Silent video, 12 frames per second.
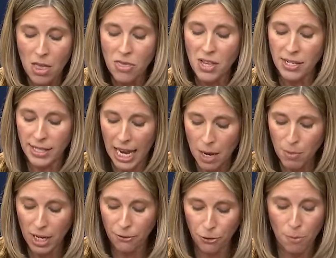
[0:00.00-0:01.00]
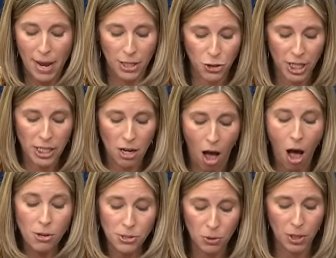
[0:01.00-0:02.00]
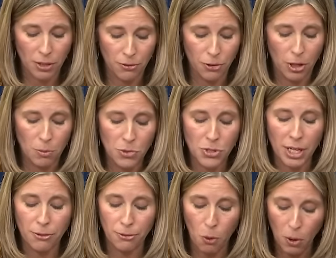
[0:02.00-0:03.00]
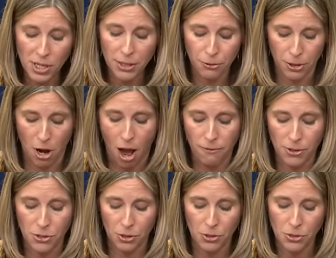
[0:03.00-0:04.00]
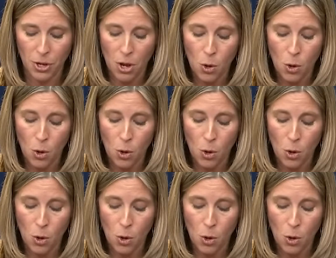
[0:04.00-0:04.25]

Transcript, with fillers: The same information also confirms that four different officers